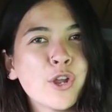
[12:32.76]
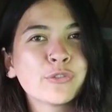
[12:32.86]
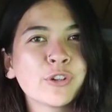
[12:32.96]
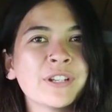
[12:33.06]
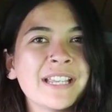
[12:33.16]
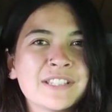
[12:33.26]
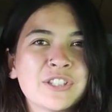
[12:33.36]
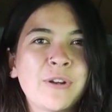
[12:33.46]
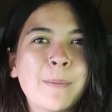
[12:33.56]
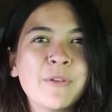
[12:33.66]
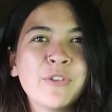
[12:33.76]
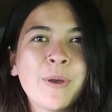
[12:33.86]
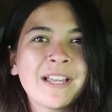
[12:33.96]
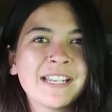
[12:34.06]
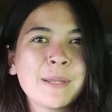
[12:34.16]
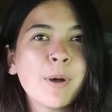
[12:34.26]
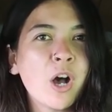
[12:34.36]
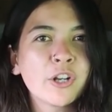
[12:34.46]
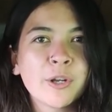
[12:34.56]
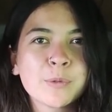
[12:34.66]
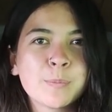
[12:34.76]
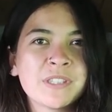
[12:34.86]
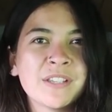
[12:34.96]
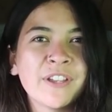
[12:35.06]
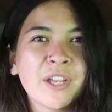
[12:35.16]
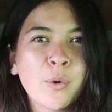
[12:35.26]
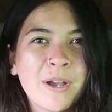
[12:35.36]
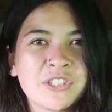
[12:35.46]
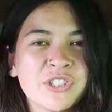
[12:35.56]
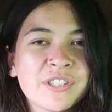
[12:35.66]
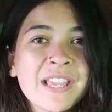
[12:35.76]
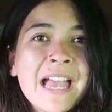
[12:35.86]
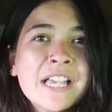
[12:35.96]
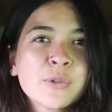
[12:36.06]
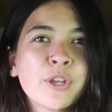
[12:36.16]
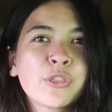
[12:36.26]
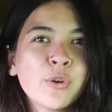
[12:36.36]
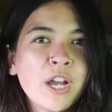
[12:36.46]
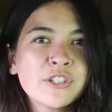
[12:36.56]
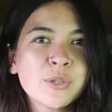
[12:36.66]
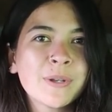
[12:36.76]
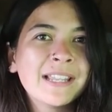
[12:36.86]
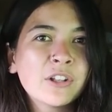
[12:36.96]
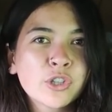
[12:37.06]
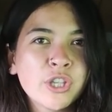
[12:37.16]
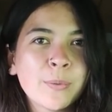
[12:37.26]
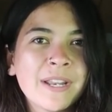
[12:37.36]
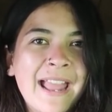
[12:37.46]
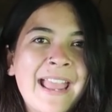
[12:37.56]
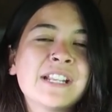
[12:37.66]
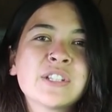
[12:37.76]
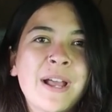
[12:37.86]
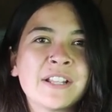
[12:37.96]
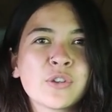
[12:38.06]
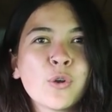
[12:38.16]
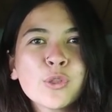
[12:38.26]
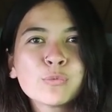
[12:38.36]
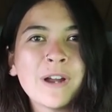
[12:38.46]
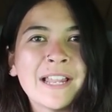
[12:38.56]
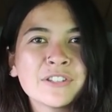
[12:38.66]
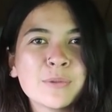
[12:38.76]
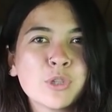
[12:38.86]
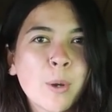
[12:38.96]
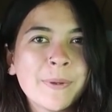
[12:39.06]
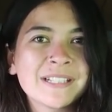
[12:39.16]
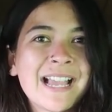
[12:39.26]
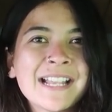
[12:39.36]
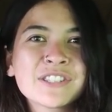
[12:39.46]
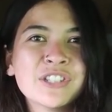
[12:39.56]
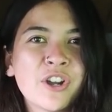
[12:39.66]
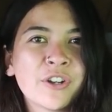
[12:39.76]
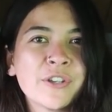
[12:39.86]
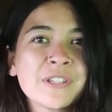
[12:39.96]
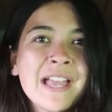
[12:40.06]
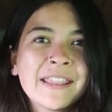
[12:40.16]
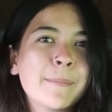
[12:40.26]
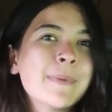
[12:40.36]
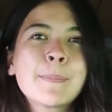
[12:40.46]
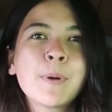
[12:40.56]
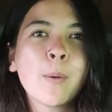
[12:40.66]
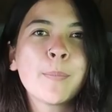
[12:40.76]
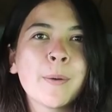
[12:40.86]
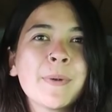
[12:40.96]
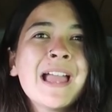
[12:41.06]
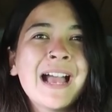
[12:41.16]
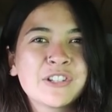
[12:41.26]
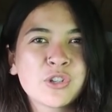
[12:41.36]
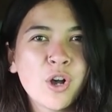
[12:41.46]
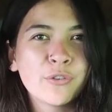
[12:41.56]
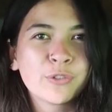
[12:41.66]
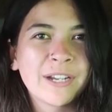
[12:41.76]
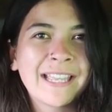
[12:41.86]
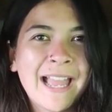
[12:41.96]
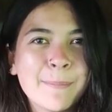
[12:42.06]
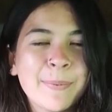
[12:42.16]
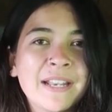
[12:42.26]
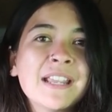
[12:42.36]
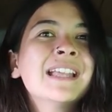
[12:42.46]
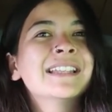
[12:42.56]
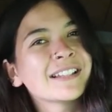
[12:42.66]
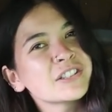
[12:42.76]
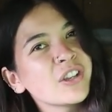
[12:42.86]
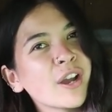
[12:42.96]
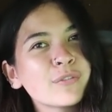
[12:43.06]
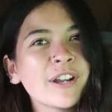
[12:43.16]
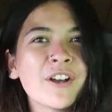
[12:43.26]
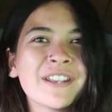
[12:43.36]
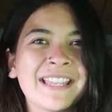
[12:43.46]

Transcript: over on Instagram if you had any park up specific questions. So I thought I'd do a little Q&A to answer all the random topics and scenarios that may pop up as you're off-grid camping. Now let's dive right on